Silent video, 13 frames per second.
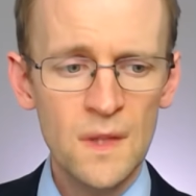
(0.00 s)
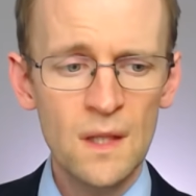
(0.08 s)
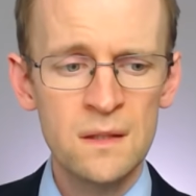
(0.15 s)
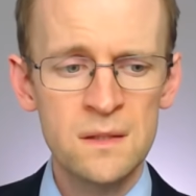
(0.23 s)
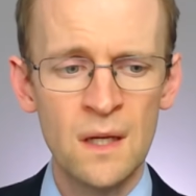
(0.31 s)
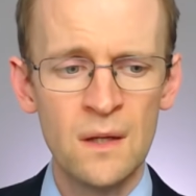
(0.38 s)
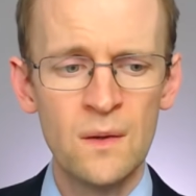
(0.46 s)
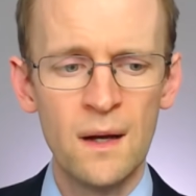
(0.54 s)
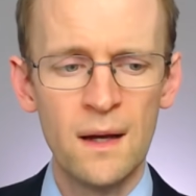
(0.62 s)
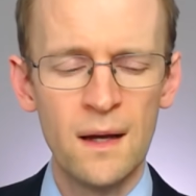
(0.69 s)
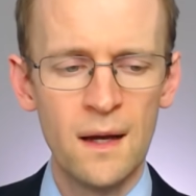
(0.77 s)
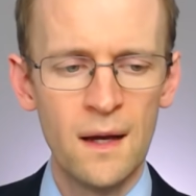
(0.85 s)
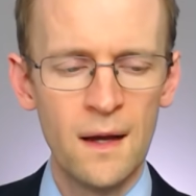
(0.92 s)
So
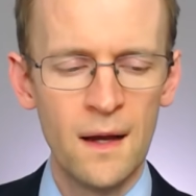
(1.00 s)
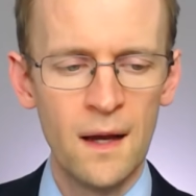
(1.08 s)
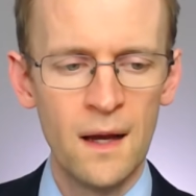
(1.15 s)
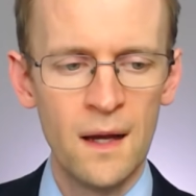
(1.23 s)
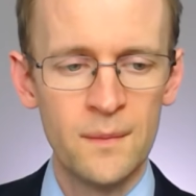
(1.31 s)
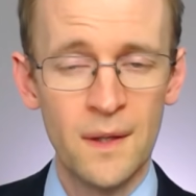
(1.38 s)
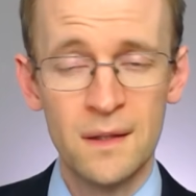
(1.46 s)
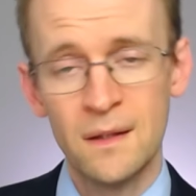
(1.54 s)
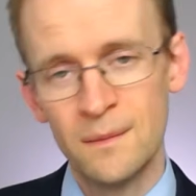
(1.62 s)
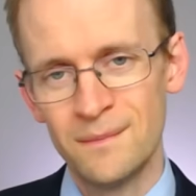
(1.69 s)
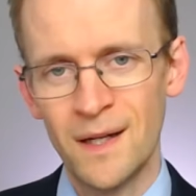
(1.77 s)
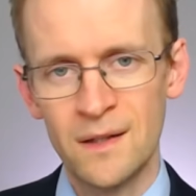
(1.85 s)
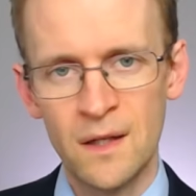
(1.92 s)
I'll
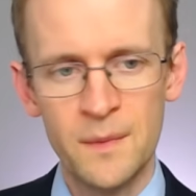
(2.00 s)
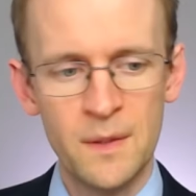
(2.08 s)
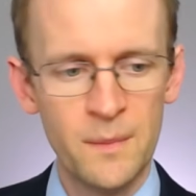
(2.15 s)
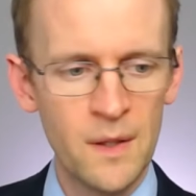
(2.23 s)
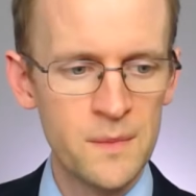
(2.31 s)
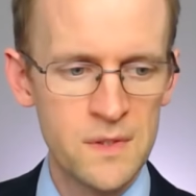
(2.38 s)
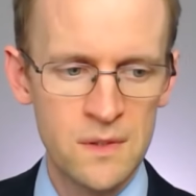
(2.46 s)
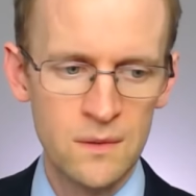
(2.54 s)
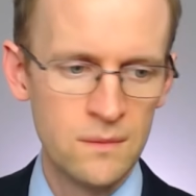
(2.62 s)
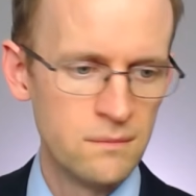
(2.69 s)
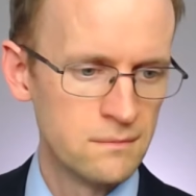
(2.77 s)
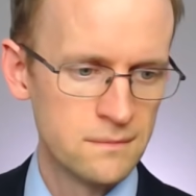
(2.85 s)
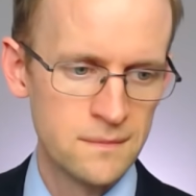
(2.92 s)
come in a moment to